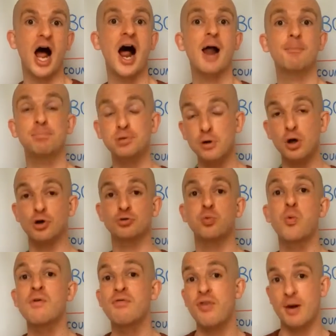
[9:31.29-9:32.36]
And plus,
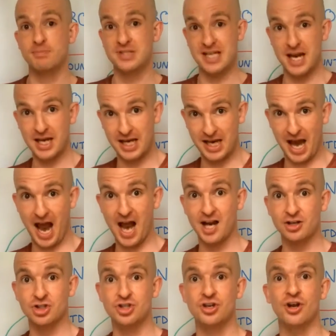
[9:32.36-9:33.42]
with them taking
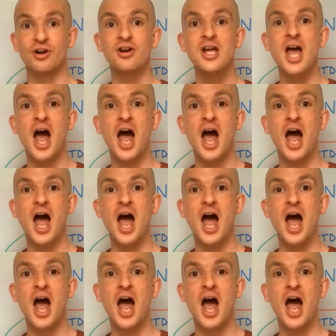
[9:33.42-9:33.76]
action